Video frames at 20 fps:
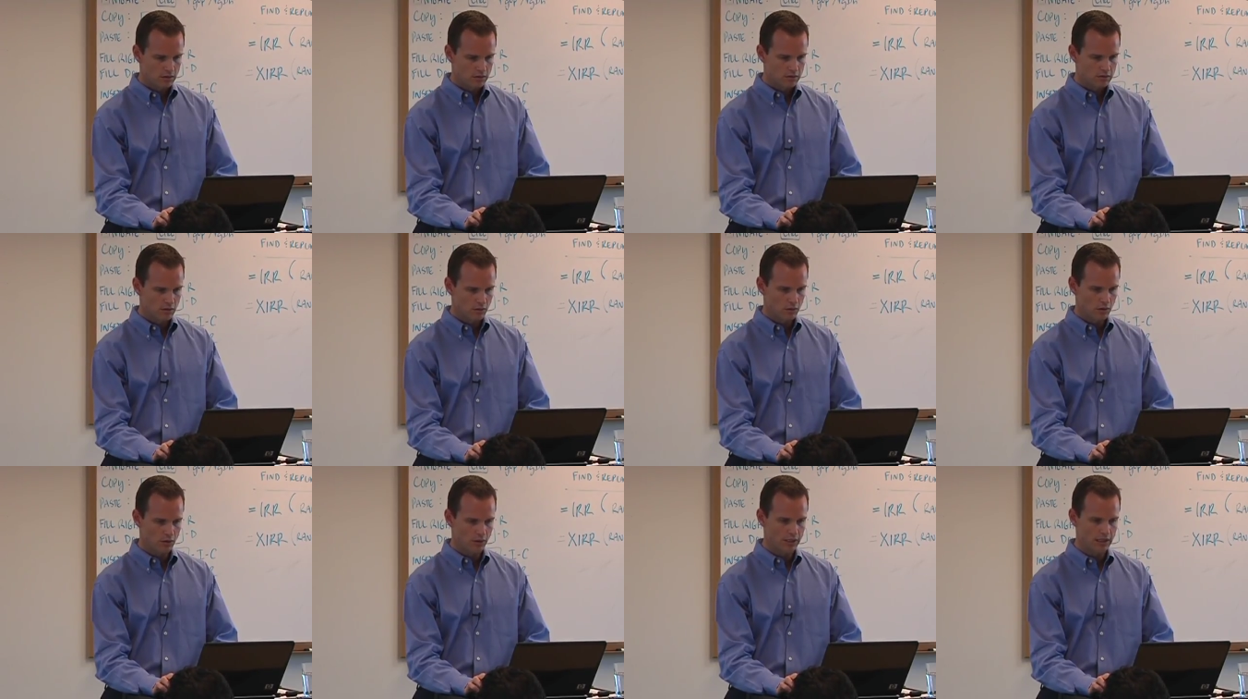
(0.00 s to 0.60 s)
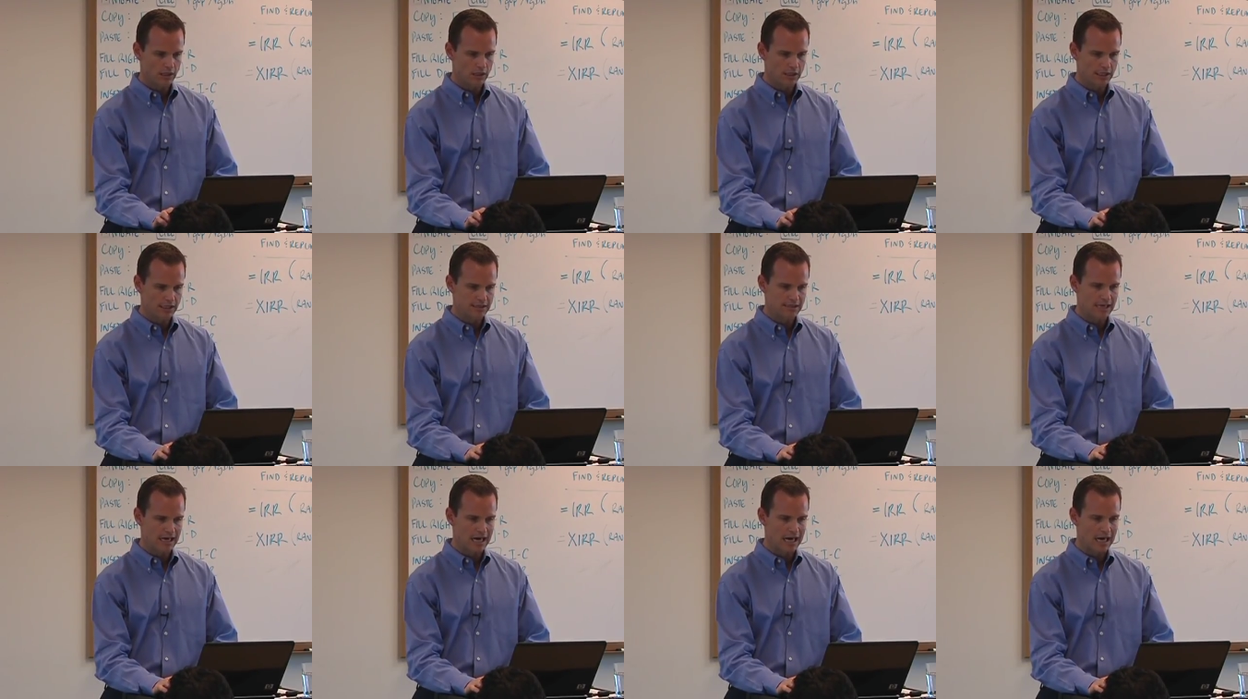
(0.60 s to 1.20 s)
So we're going to link
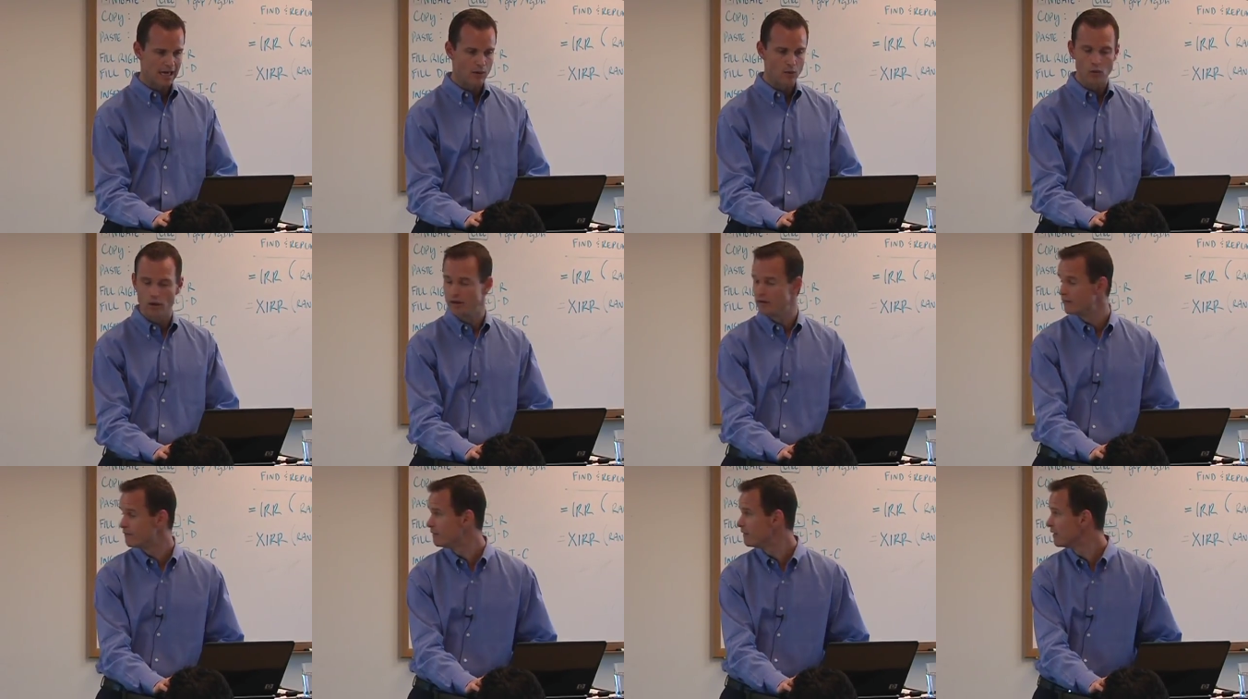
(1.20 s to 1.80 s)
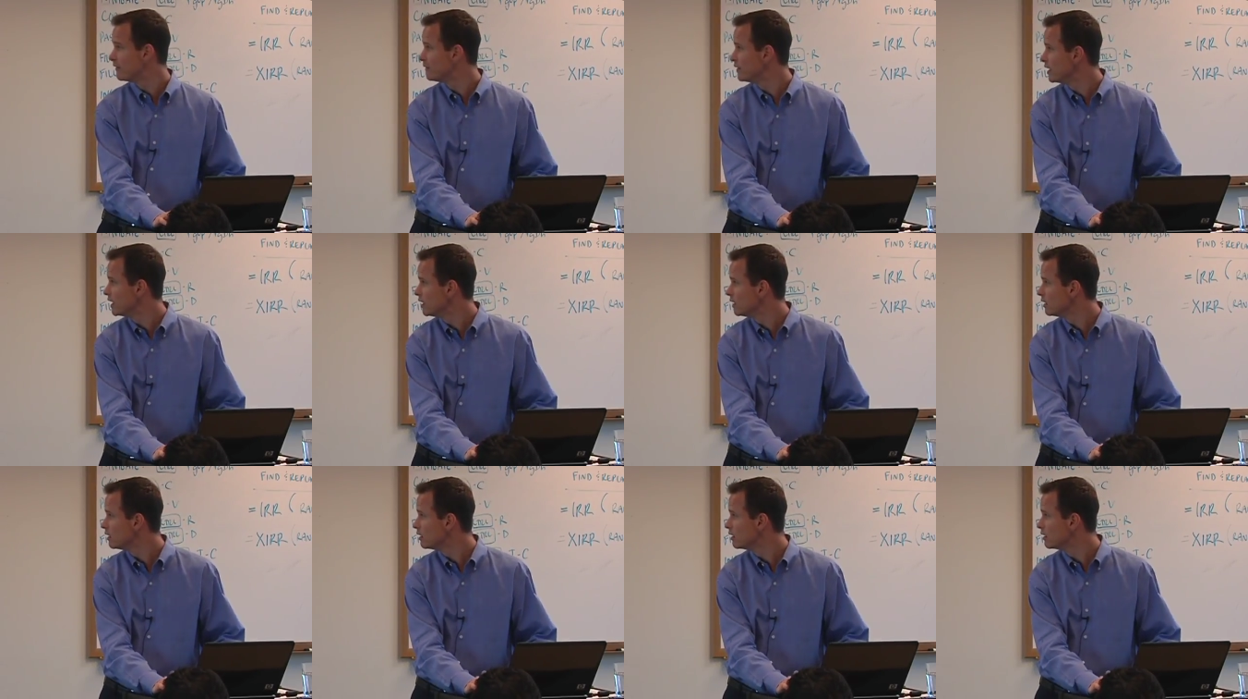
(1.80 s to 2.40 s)
to I-150